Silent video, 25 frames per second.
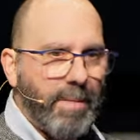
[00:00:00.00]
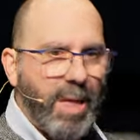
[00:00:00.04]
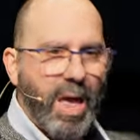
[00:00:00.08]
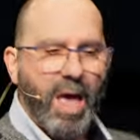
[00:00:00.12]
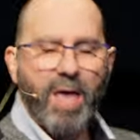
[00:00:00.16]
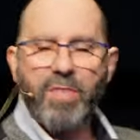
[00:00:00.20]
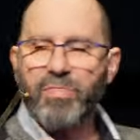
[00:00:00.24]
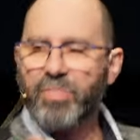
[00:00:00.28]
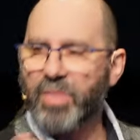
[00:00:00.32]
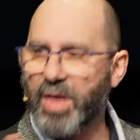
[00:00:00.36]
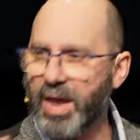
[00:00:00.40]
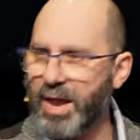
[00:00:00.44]

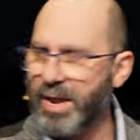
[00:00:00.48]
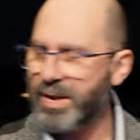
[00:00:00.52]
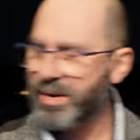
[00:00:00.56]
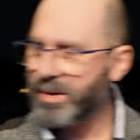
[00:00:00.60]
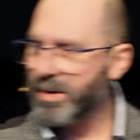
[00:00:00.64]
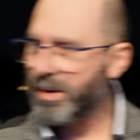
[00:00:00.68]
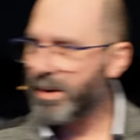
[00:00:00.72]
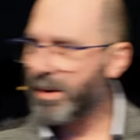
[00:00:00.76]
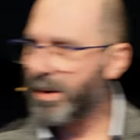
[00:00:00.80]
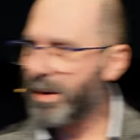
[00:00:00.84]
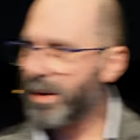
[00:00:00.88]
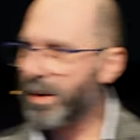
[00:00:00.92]
And then
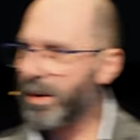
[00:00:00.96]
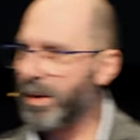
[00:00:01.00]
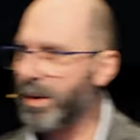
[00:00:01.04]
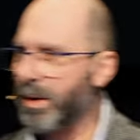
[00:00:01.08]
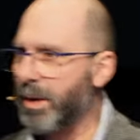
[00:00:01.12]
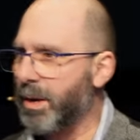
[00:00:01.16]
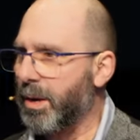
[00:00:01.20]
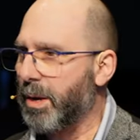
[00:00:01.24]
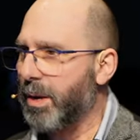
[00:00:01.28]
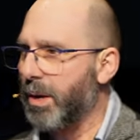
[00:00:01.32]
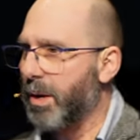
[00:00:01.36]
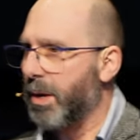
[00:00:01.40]

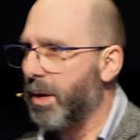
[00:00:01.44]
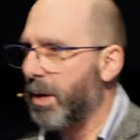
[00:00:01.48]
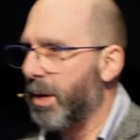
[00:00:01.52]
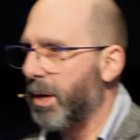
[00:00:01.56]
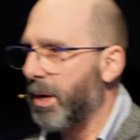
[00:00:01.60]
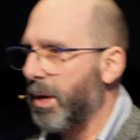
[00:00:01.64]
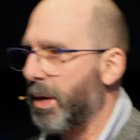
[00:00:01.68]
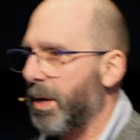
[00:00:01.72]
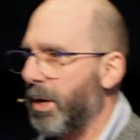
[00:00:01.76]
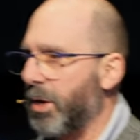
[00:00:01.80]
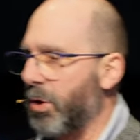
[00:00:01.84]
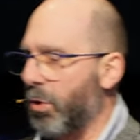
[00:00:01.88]

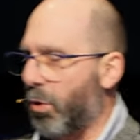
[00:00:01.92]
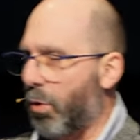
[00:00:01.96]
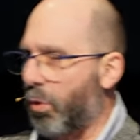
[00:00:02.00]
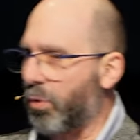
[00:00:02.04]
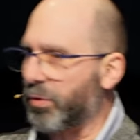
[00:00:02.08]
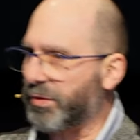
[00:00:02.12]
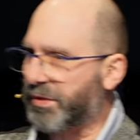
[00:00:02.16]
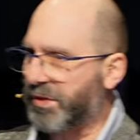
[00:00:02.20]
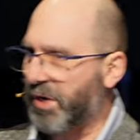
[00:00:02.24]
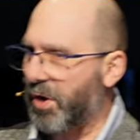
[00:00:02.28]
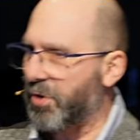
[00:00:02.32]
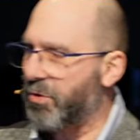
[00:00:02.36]
he
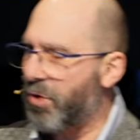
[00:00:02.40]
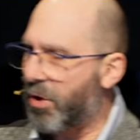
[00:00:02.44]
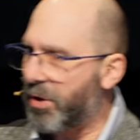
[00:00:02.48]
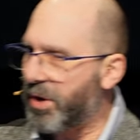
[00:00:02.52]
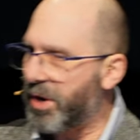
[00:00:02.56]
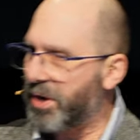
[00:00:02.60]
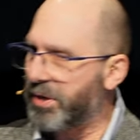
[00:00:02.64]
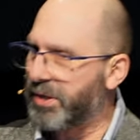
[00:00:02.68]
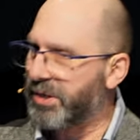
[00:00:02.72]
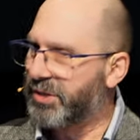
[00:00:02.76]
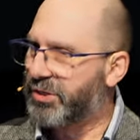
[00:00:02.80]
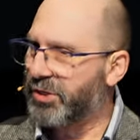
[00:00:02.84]
also not
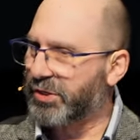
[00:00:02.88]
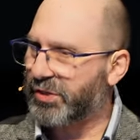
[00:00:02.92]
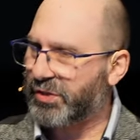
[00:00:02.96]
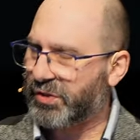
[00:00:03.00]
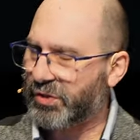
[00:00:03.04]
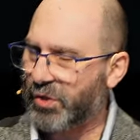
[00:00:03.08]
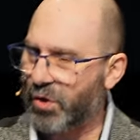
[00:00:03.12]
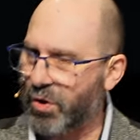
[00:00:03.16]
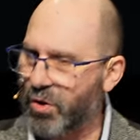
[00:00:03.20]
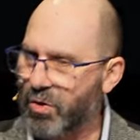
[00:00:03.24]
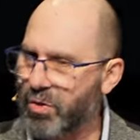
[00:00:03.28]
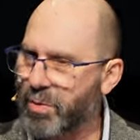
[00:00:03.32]
only
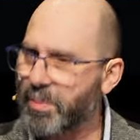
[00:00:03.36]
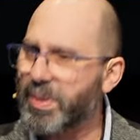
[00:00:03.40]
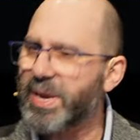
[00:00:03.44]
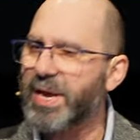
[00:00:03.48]
discerned them,